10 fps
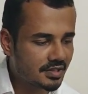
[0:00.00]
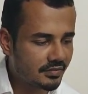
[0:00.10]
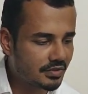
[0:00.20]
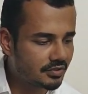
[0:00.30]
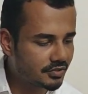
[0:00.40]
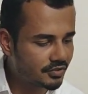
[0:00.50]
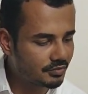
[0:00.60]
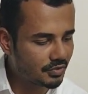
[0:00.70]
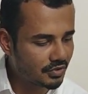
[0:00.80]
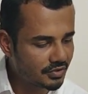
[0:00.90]
if we go
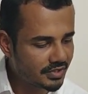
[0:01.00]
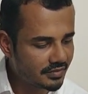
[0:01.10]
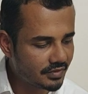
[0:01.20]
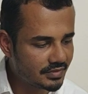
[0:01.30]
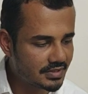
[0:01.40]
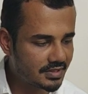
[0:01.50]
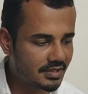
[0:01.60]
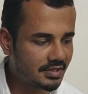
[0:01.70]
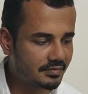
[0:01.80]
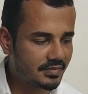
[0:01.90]
through more, then we will
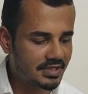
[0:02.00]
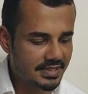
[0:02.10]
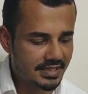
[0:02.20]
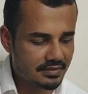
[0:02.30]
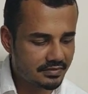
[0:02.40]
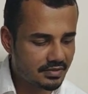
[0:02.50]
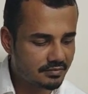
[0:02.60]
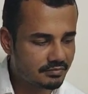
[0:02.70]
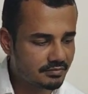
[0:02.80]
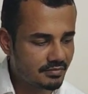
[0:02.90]
see there's a kind of
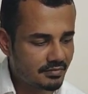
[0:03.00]
a